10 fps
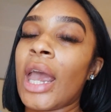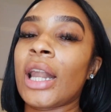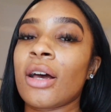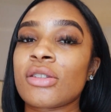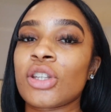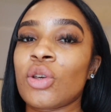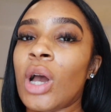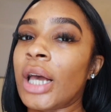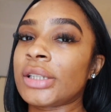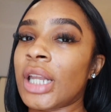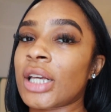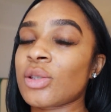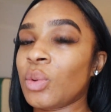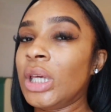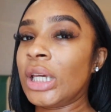And I'll see you guys
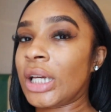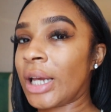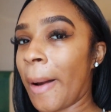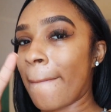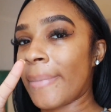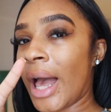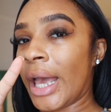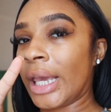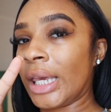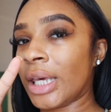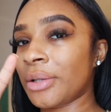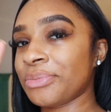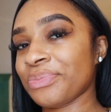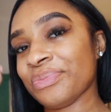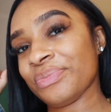next week. Bye.